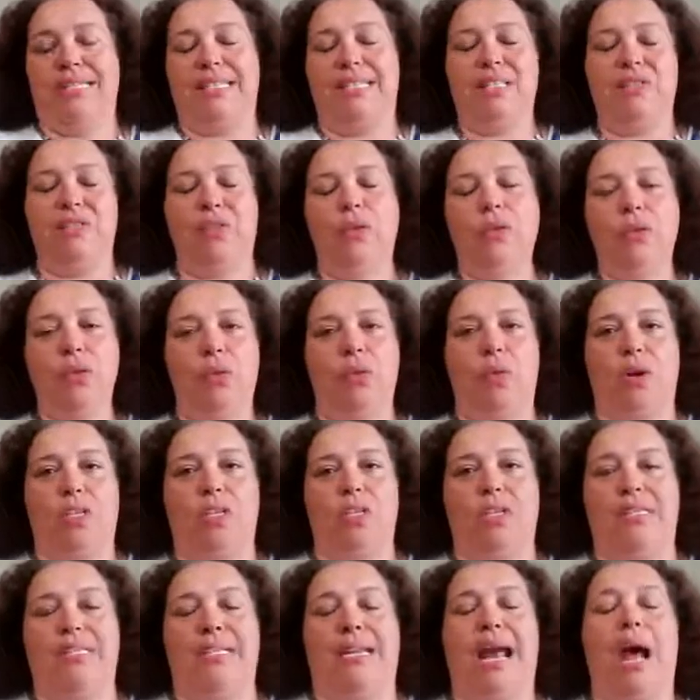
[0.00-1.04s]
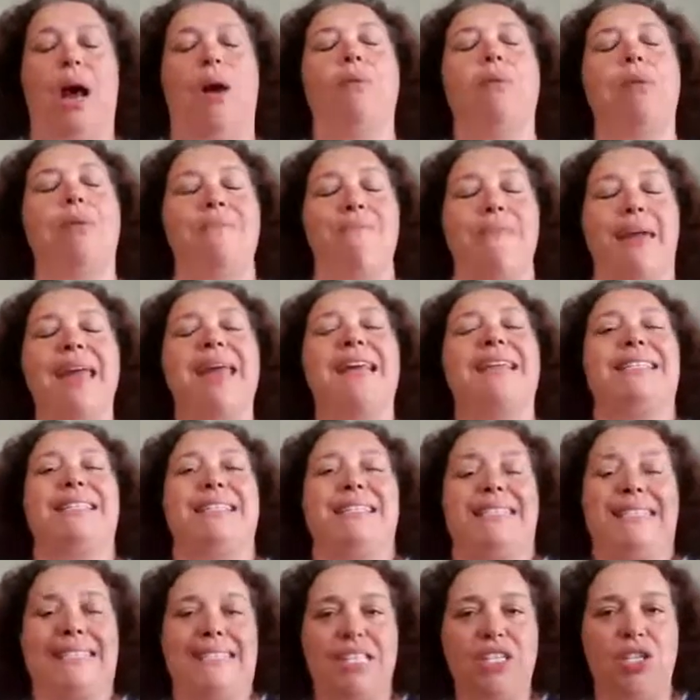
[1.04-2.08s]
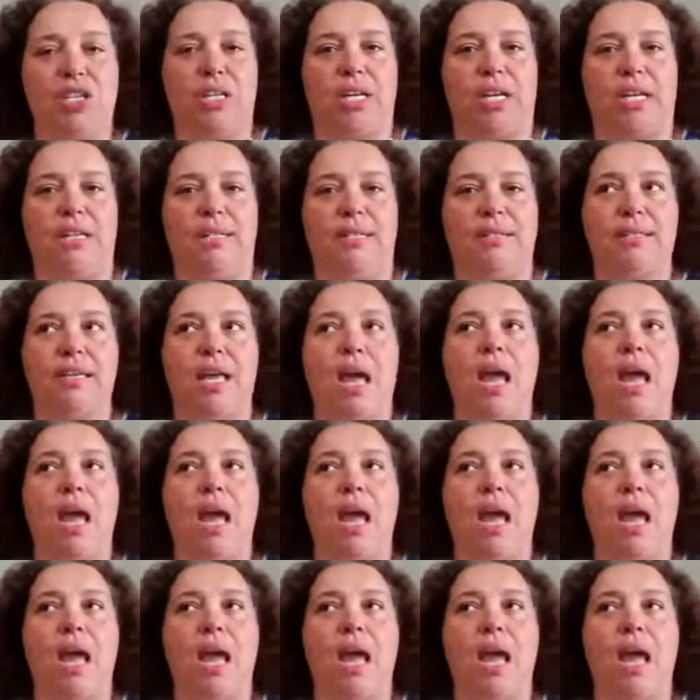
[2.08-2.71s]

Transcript: these filter questions that help me make decisions